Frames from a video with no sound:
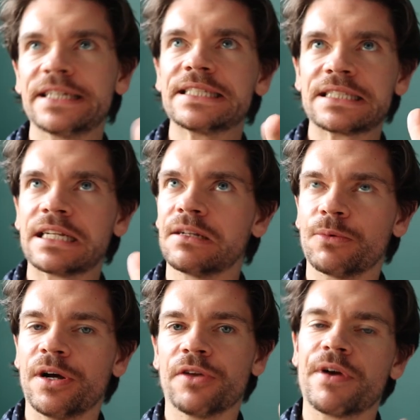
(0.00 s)
This little
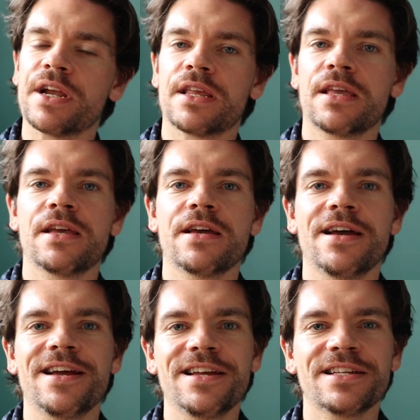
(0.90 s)
world right
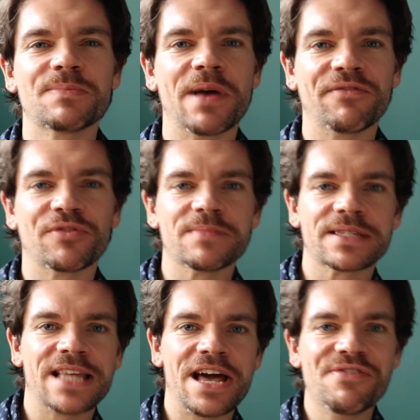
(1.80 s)
here is Man From
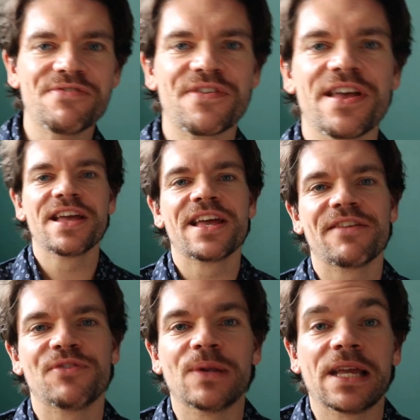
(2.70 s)
Self.
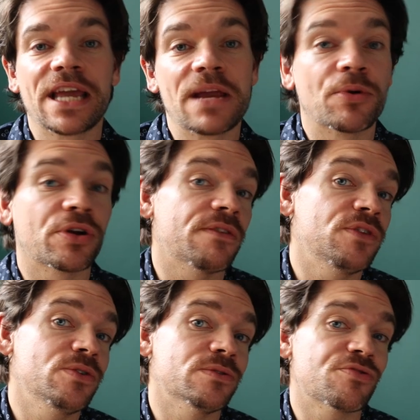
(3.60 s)
If you like hair product
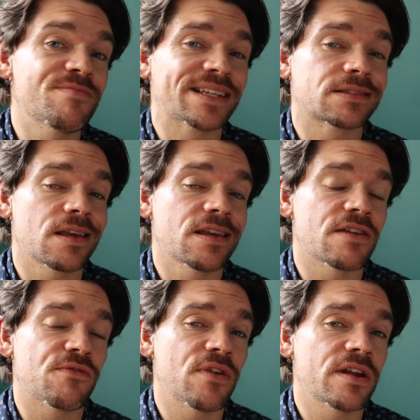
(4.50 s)
reviews, grooming,
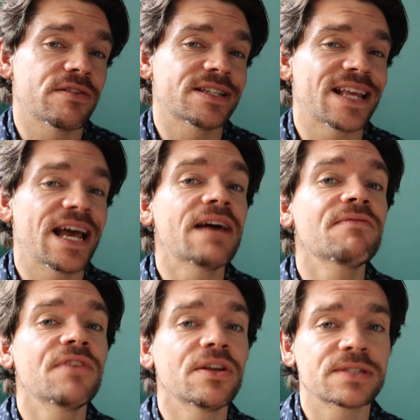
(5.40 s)
skincare, fragrance,
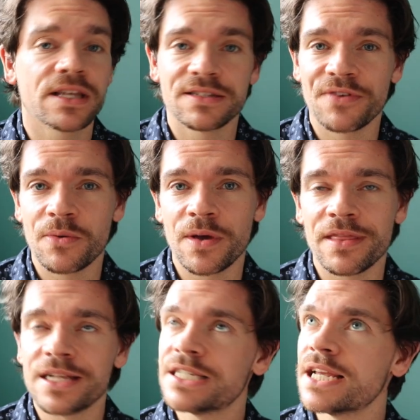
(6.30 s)
and videos like this very
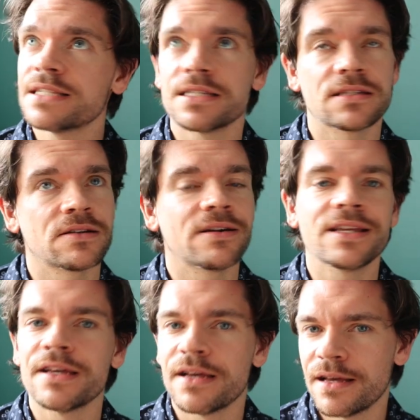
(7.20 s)
one, then chances are,
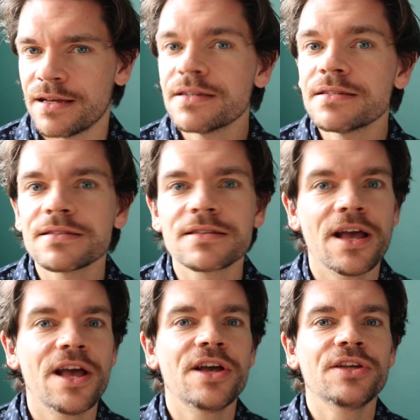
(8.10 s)
yes,
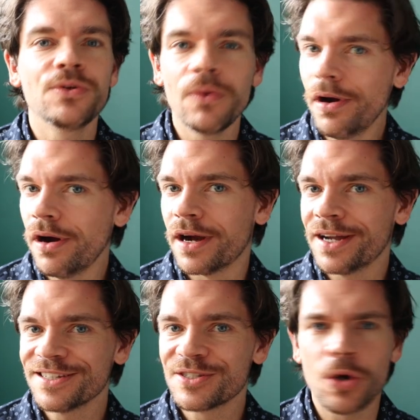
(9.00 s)
you
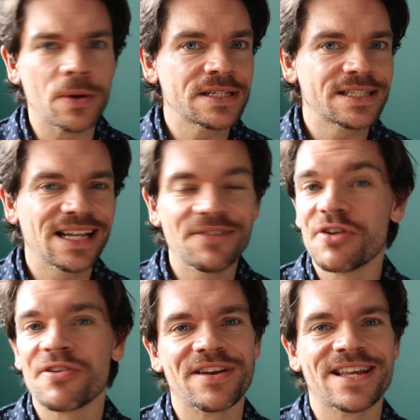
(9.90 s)
are going to love
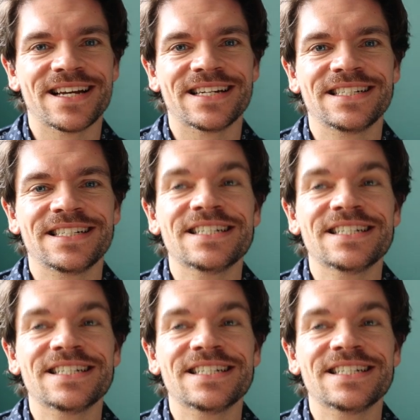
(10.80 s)
it around here.